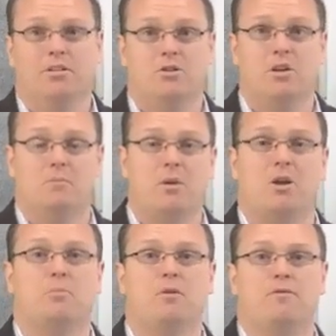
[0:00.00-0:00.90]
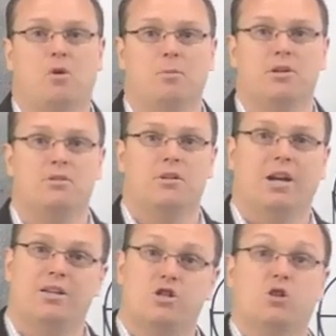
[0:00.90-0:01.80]
you get better performance,
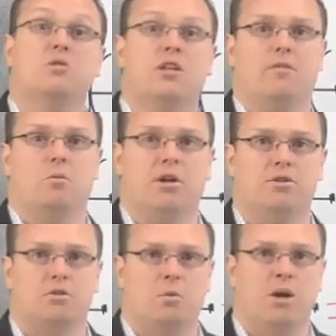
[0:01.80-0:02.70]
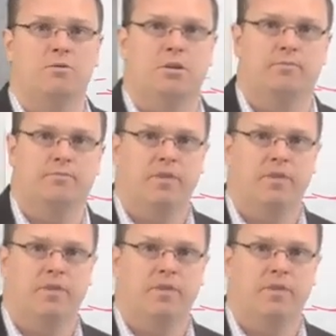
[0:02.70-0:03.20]
and so does everyone else around you.